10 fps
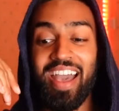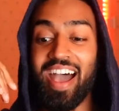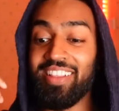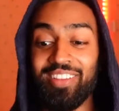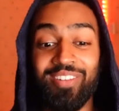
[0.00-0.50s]

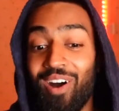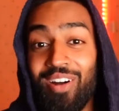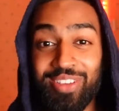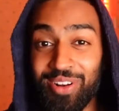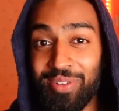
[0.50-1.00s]
And
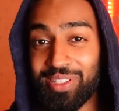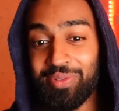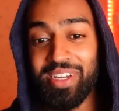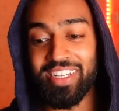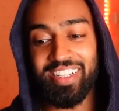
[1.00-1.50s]
you know what's
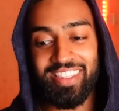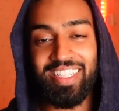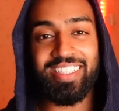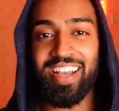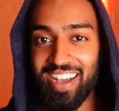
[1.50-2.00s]
weird?
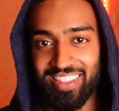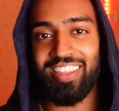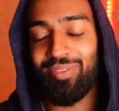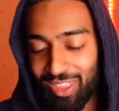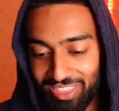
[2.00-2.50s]
These guys,
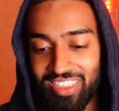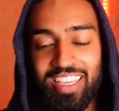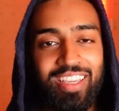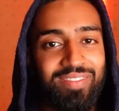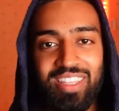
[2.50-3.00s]
they're
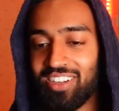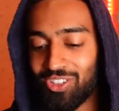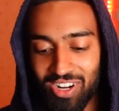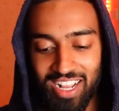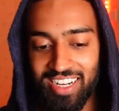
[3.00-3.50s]
thieves, they're
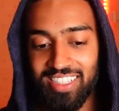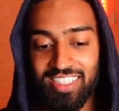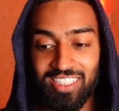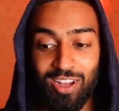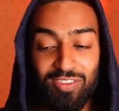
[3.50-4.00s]
drug addicts
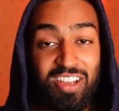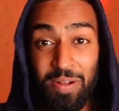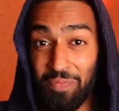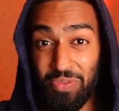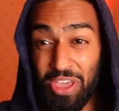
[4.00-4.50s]
and stuff.
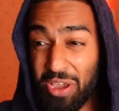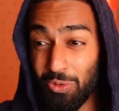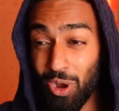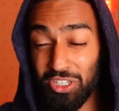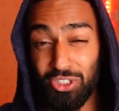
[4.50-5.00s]
They
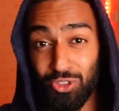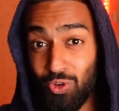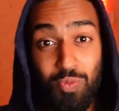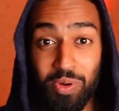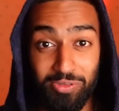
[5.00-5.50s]
were
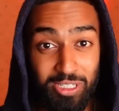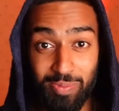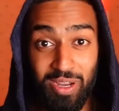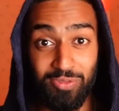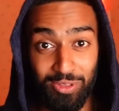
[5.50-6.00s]
super
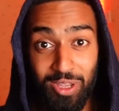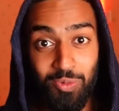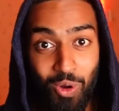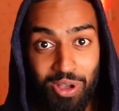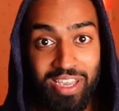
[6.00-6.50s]
respectful. They'd
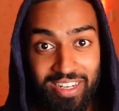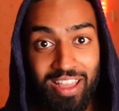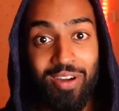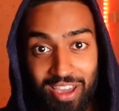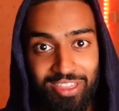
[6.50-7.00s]
walk in
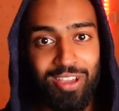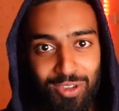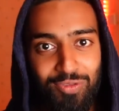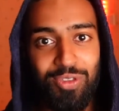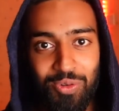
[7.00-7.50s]
like, oh yeah, thank
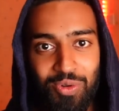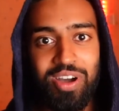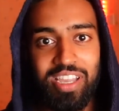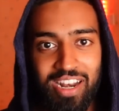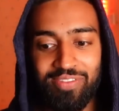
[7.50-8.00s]
you for your
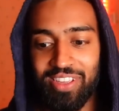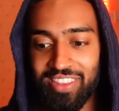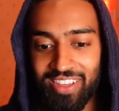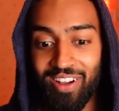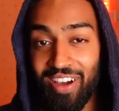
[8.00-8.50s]
work and
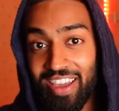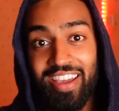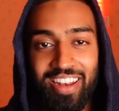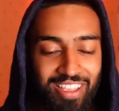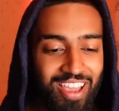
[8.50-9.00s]
everything. Oh
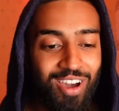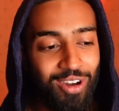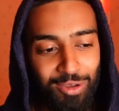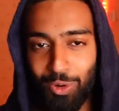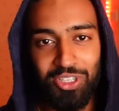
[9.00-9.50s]
yeah, like,
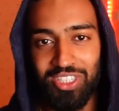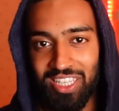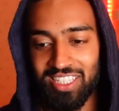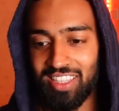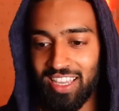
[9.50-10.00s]
oh, you're watching
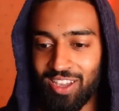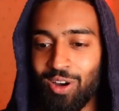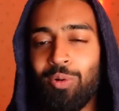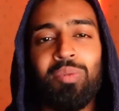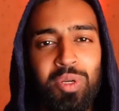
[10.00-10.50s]
this thing.
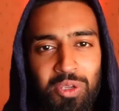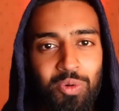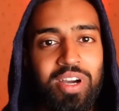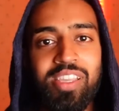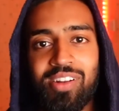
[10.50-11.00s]
Oh, well, what are you
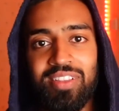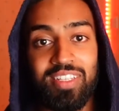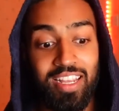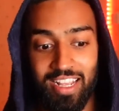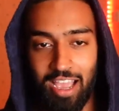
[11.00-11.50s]
working on
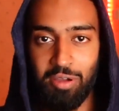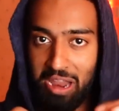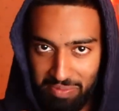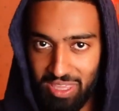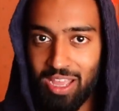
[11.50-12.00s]
today? Like,
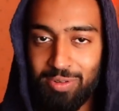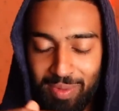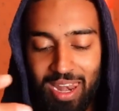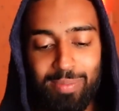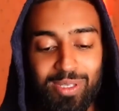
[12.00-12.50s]
I'd be there with
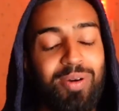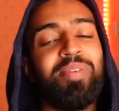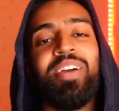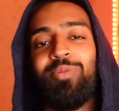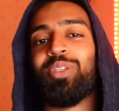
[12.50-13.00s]
my
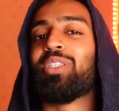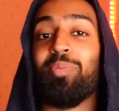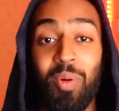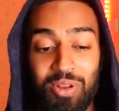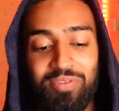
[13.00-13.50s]
laptop, which is
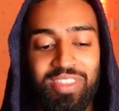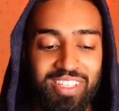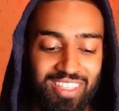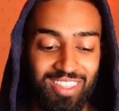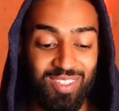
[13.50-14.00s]
the point of
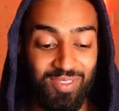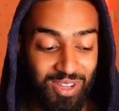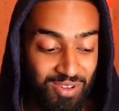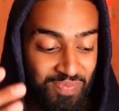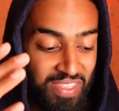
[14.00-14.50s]
this
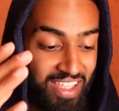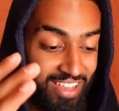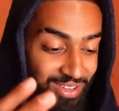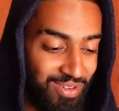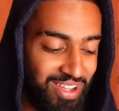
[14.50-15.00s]
video.
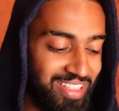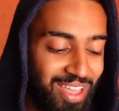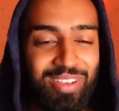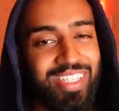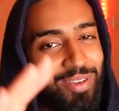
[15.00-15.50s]
So
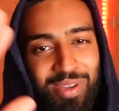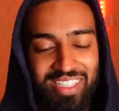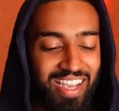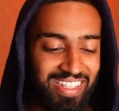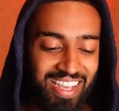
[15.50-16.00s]
that was a
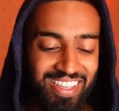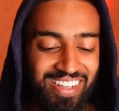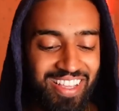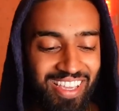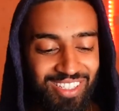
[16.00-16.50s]
side
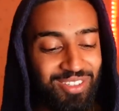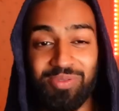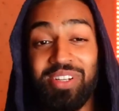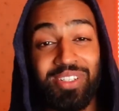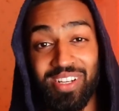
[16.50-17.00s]
tangent in case
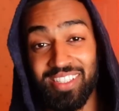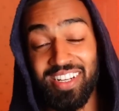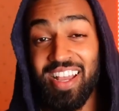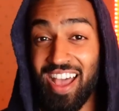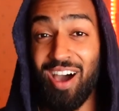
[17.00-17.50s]
you were
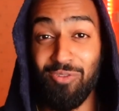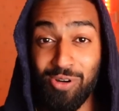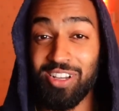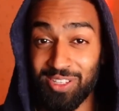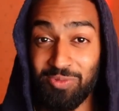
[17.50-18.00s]
interested. I've
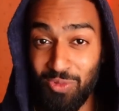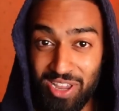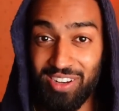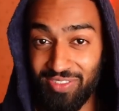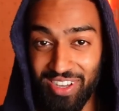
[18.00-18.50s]
worked some
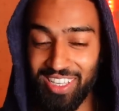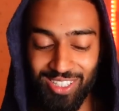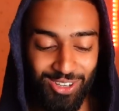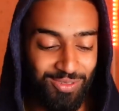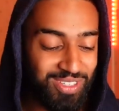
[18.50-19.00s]
weird
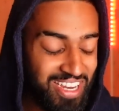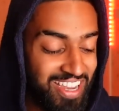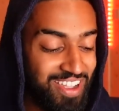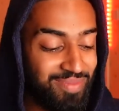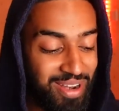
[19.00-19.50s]
fucking jobs.
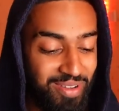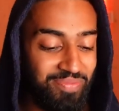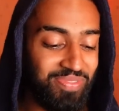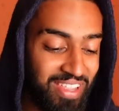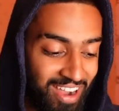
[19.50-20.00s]
But
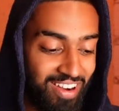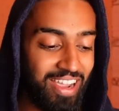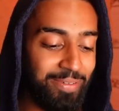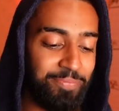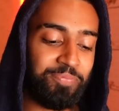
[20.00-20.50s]
anyway, here
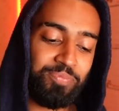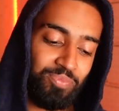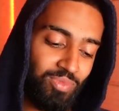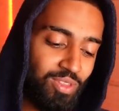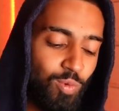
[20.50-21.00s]
I am,
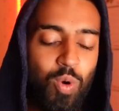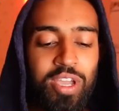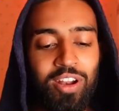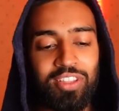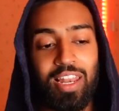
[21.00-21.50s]

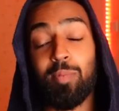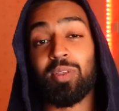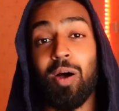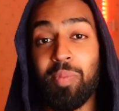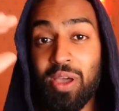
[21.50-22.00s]
working on the
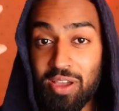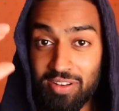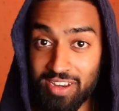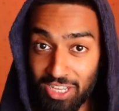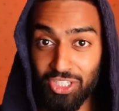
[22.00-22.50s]
laptop,
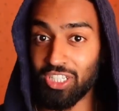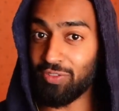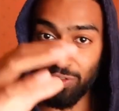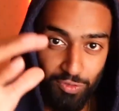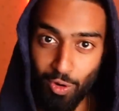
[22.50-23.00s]
night
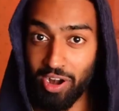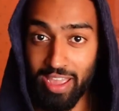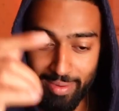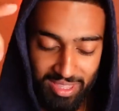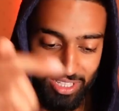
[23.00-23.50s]
shift, 4
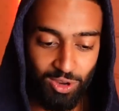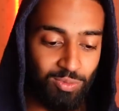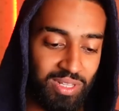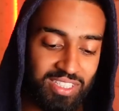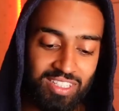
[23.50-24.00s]
a.m. in this
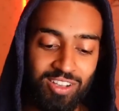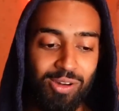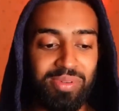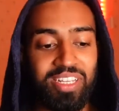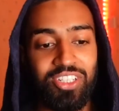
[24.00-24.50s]
homeless
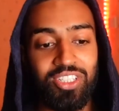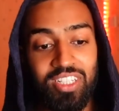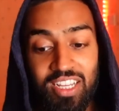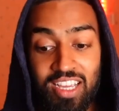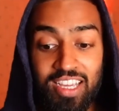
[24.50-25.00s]
accommodation,